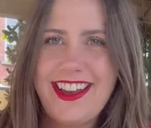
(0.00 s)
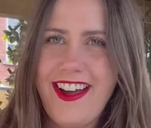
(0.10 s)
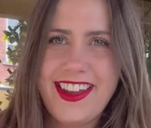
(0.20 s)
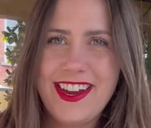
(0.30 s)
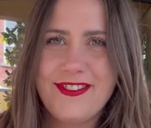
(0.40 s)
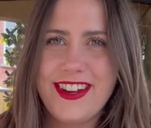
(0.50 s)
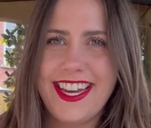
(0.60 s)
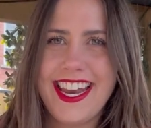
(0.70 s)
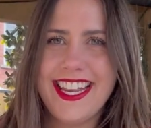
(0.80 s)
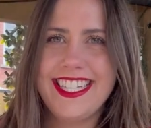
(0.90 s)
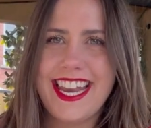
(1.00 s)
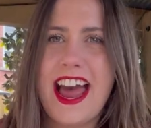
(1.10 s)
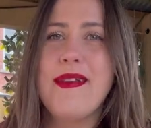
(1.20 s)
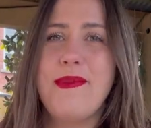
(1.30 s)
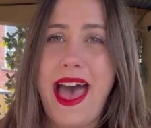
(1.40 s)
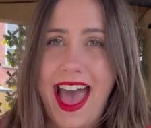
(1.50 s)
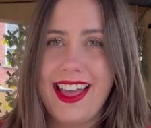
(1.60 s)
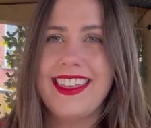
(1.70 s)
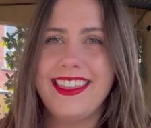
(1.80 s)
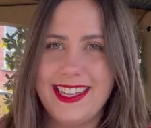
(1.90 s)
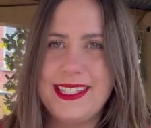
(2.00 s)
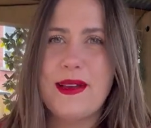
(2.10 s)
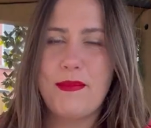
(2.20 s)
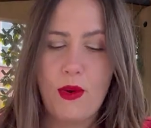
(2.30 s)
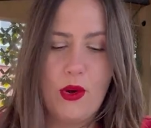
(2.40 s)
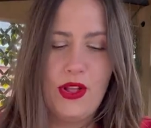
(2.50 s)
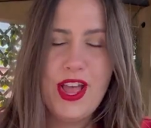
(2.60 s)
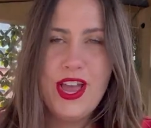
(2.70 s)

talk ingredients and unpack this bowl.